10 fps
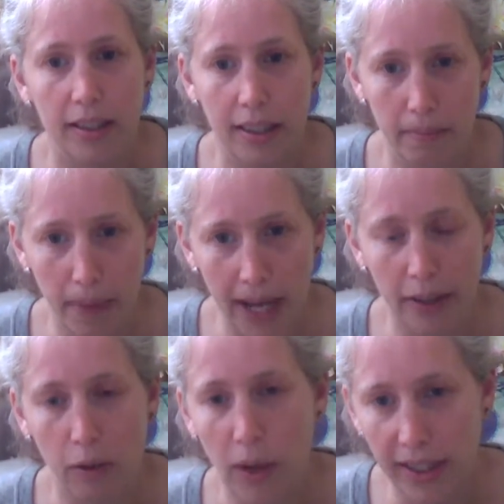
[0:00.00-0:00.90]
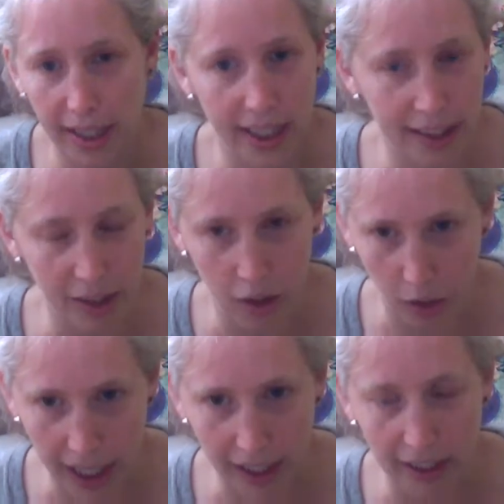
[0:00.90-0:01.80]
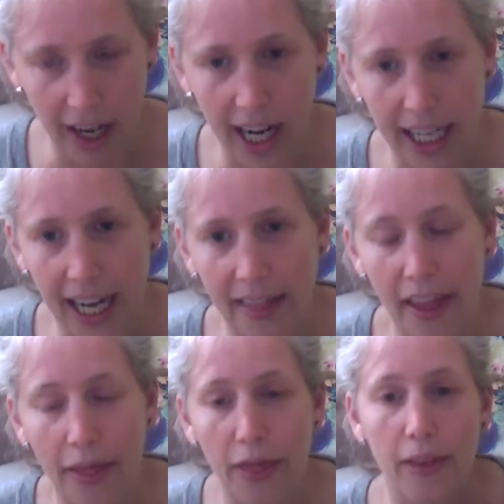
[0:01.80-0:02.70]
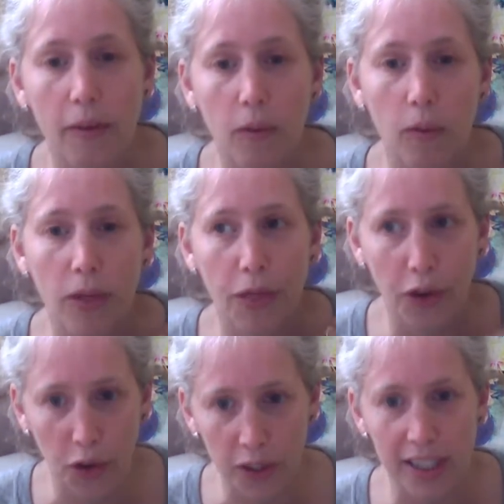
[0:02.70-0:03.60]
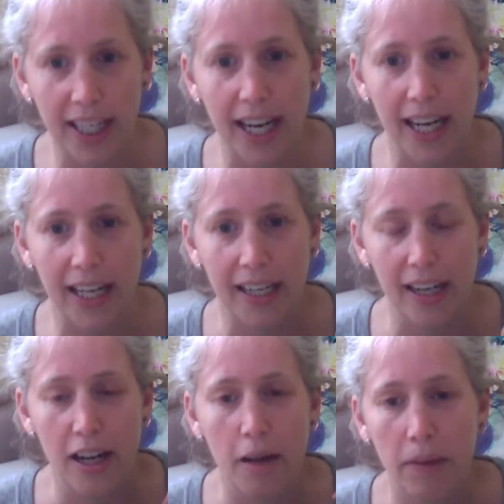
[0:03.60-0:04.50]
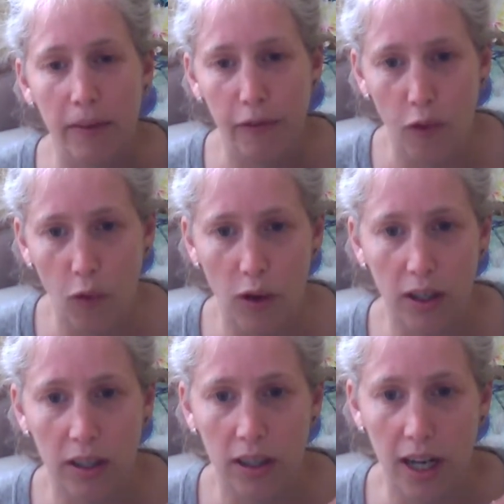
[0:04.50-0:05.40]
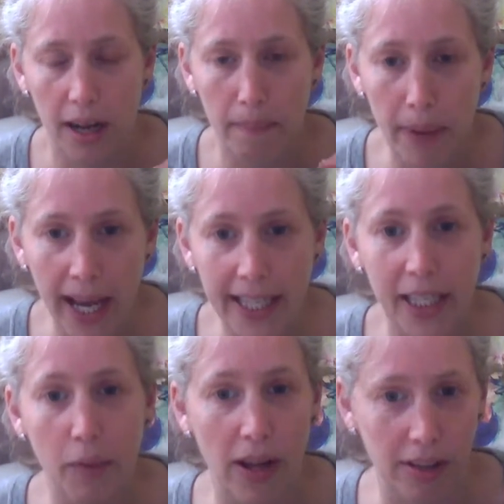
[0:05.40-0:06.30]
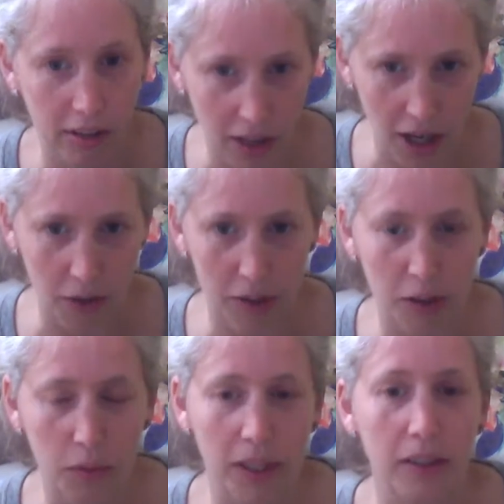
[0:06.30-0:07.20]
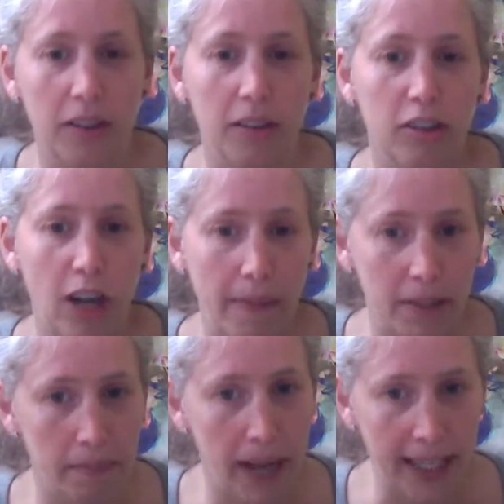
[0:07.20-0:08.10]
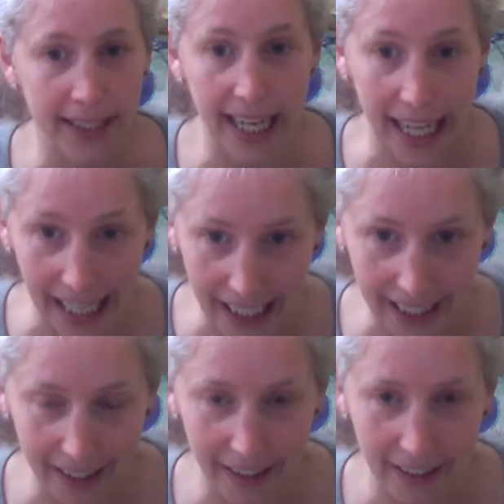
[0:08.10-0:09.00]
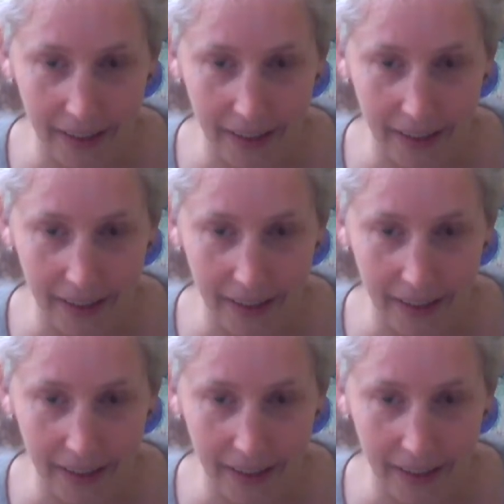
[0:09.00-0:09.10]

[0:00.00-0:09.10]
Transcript: did better. Wednesday he did great on 9. And then Thursday before bed, he went low. So we dropped him back to 8,